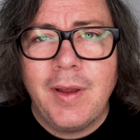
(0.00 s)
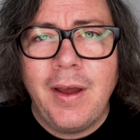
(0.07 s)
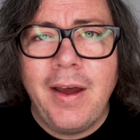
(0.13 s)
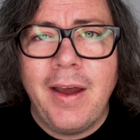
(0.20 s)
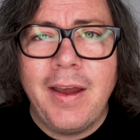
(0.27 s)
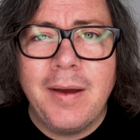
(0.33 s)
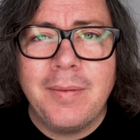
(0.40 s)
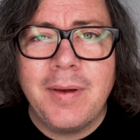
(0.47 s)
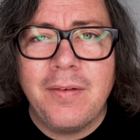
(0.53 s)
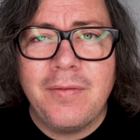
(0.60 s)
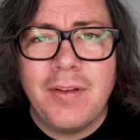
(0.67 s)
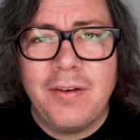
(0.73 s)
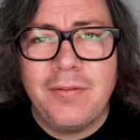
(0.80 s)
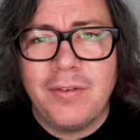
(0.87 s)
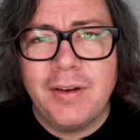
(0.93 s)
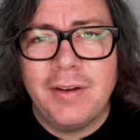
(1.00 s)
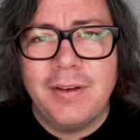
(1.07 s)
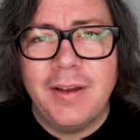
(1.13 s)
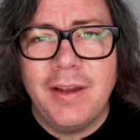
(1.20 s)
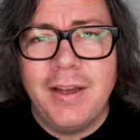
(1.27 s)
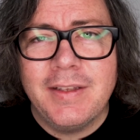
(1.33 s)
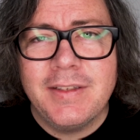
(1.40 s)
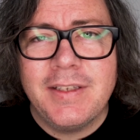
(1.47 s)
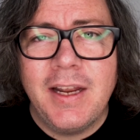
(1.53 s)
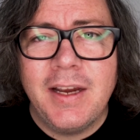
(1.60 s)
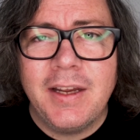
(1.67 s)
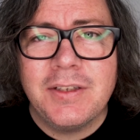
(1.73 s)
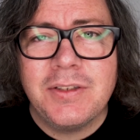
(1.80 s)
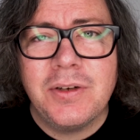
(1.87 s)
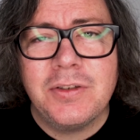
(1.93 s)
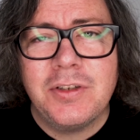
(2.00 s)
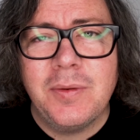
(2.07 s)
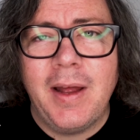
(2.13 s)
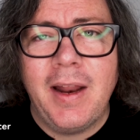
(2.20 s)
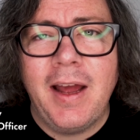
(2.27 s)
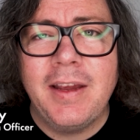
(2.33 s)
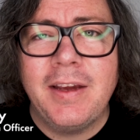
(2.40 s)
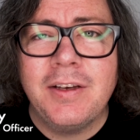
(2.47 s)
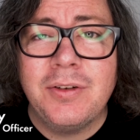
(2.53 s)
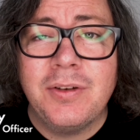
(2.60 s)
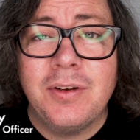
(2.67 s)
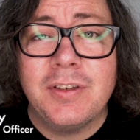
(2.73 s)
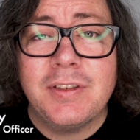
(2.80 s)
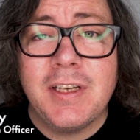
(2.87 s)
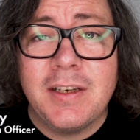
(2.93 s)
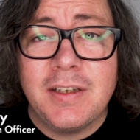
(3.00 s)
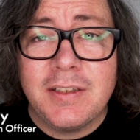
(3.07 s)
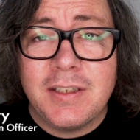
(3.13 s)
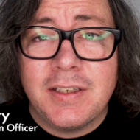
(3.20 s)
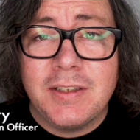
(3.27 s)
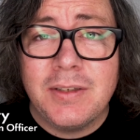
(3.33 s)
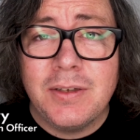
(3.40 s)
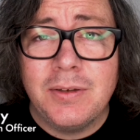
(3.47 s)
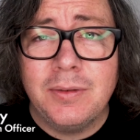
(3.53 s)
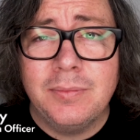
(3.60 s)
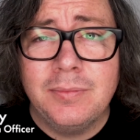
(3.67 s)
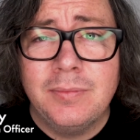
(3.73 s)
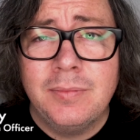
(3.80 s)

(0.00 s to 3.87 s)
Hi, I'm Kev Lavery, and today I'm going to talk to you about how you can do your attendance in Zoom.